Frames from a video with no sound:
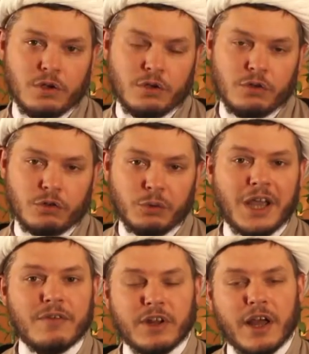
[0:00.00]
So we
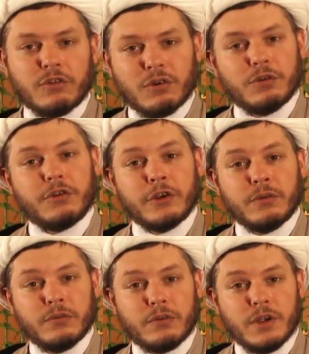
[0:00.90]
have to ask
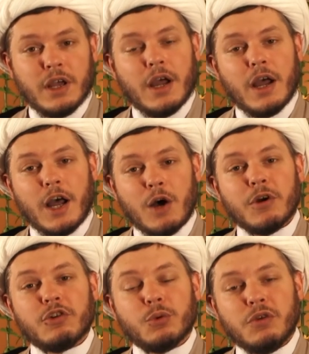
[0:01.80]
ourselves how
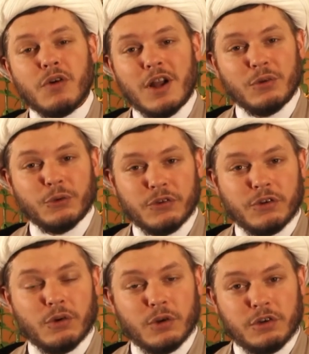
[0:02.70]
much we follow this
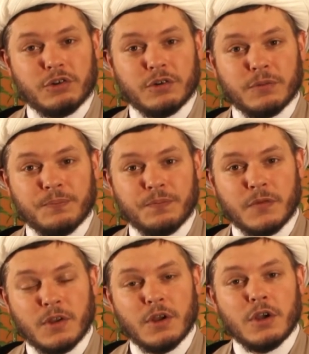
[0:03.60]
narration.
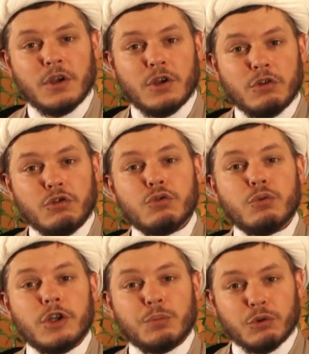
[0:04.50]
Do
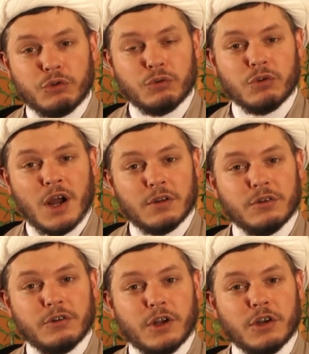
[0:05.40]
we pursue
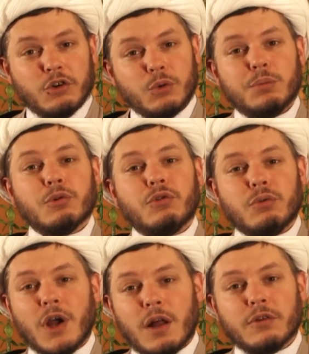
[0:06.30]
knowledge, and do we pursue
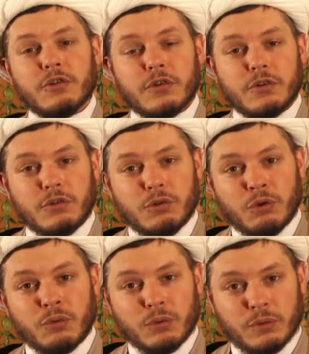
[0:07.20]
knowledge that is
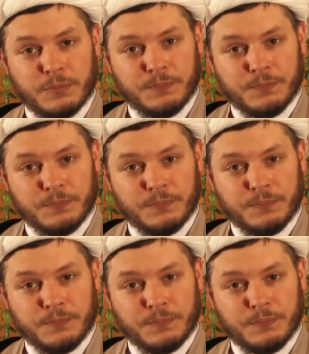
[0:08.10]
useful?